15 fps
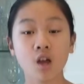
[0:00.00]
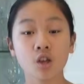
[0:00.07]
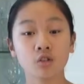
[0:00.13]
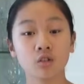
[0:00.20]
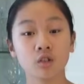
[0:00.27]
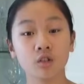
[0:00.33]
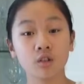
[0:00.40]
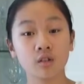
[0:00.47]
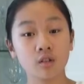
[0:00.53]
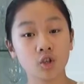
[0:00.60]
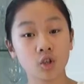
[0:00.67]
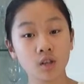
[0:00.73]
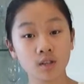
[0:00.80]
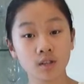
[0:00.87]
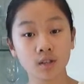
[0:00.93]
so you go
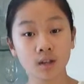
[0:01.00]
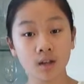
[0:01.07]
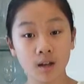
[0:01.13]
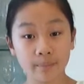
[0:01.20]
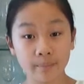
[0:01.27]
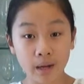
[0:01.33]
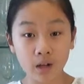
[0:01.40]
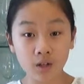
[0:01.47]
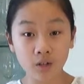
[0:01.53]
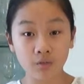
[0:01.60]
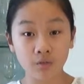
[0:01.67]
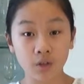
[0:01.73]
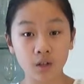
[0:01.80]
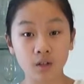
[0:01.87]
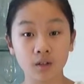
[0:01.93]
adjust the amount
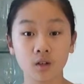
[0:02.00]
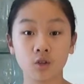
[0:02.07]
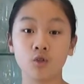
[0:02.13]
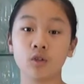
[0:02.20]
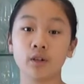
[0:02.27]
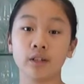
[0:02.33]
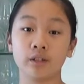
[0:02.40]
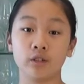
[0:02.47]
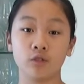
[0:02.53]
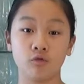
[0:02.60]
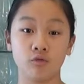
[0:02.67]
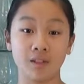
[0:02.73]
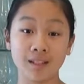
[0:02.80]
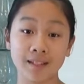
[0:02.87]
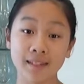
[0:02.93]
of it according
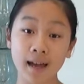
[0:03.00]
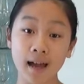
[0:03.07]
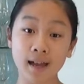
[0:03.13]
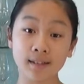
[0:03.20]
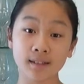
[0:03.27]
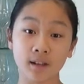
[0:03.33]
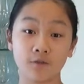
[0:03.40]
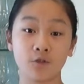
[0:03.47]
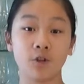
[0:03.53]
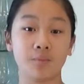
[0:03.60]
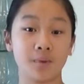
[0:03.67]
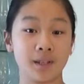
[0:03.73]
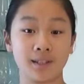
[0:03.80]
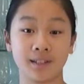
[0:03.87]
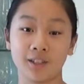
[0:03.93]
to the size of your
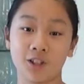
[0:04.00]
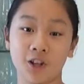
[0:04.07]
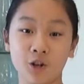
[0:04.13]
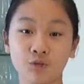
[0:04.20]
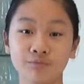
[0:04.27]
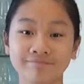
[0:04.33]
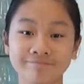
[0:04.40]
pizza dough.